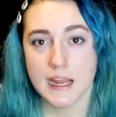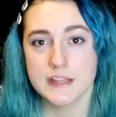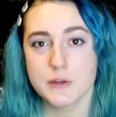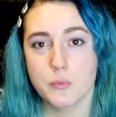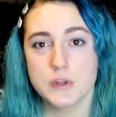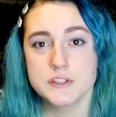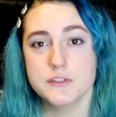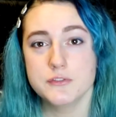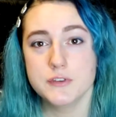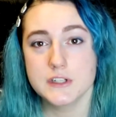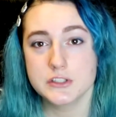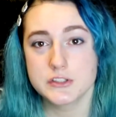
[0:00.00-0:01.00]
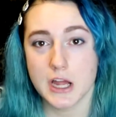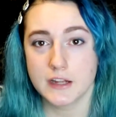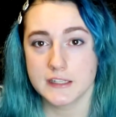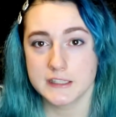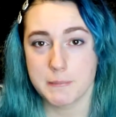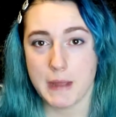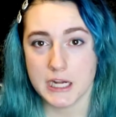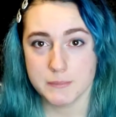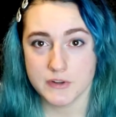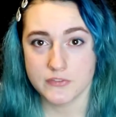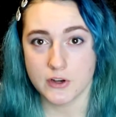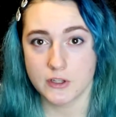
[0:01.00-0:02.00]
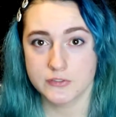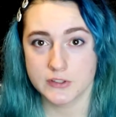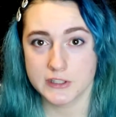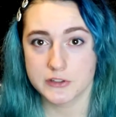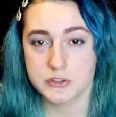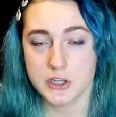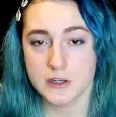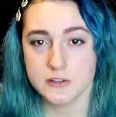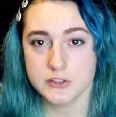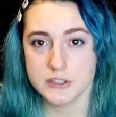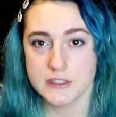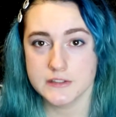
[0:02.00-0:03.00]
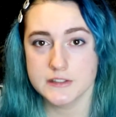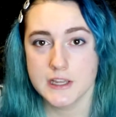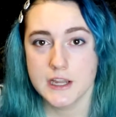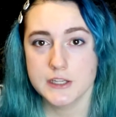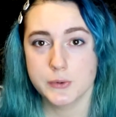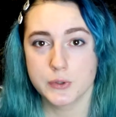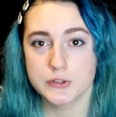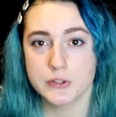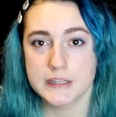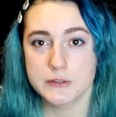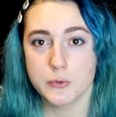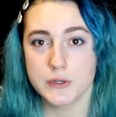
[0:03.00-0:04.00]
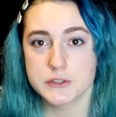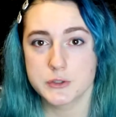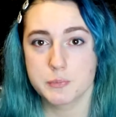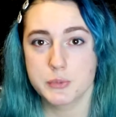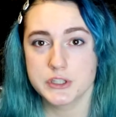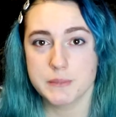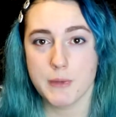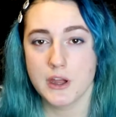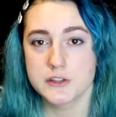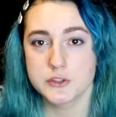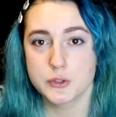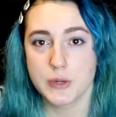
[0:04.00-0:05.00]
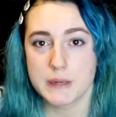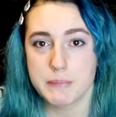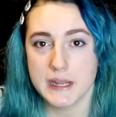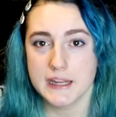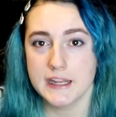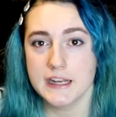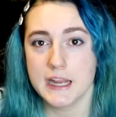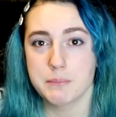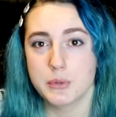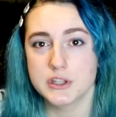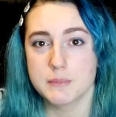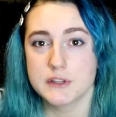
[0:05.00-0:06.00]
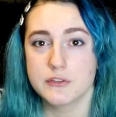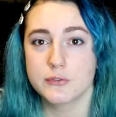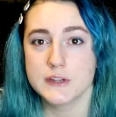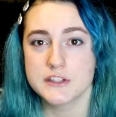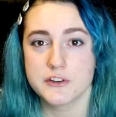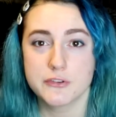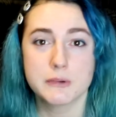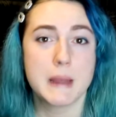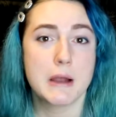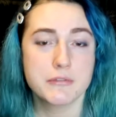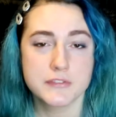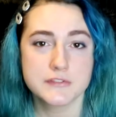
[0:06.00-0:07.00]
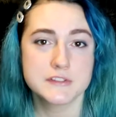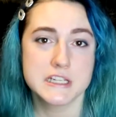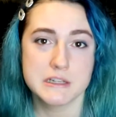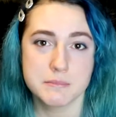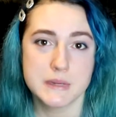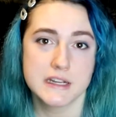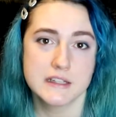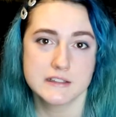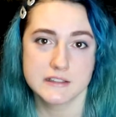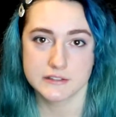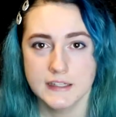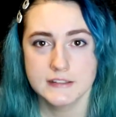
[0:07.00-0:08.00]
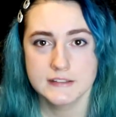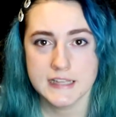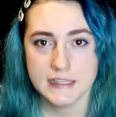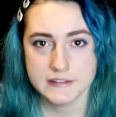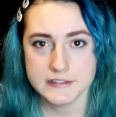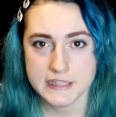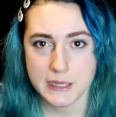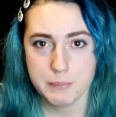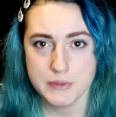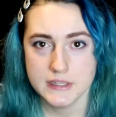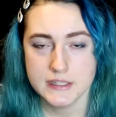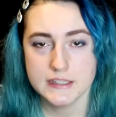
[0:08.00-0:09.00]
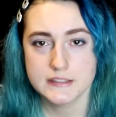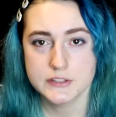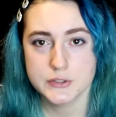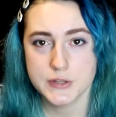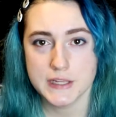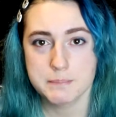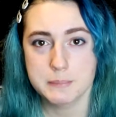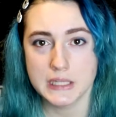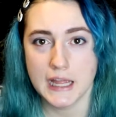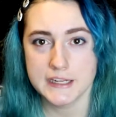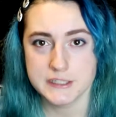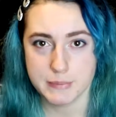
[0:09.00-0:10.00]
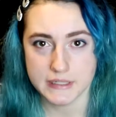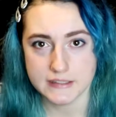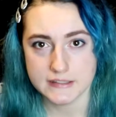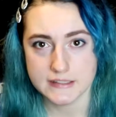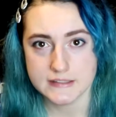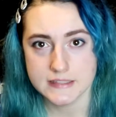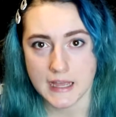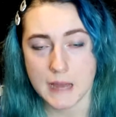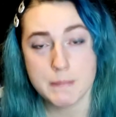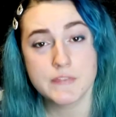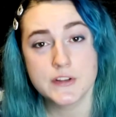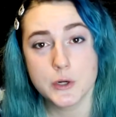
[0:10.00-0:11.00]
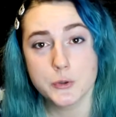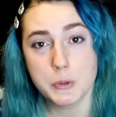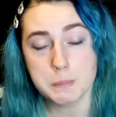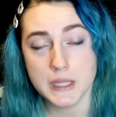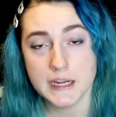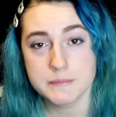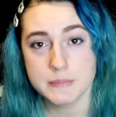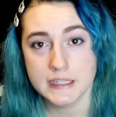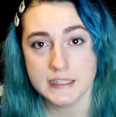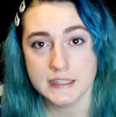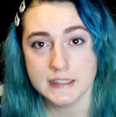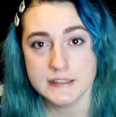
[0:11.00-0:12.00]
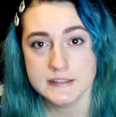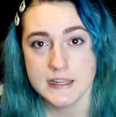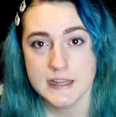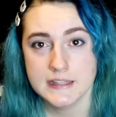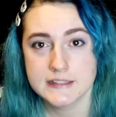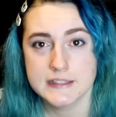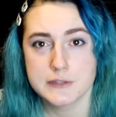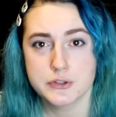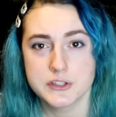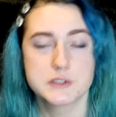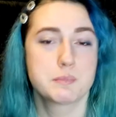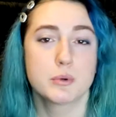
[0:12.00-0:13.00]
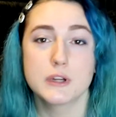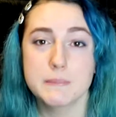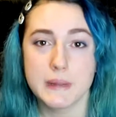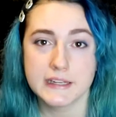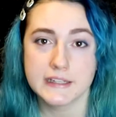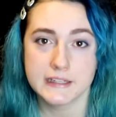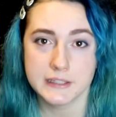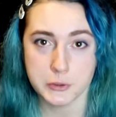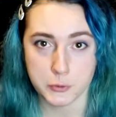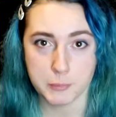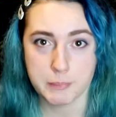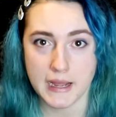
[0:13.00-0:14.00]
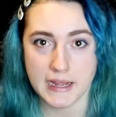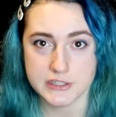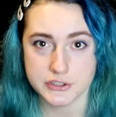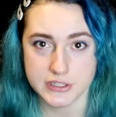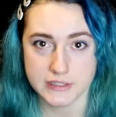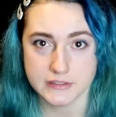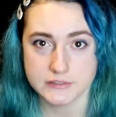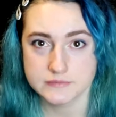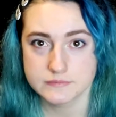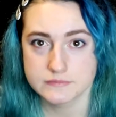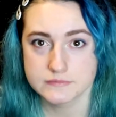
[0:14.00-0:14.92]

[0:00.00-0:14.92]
And then once you've finished docking the bottom of all of your little tart shells, you are then going to put them onto a pan and put them in the freezer for about 15 minutes. Next step is to then blind bake these. If you don't know what blind baking is, it's essentially just pre-baking your pie shell.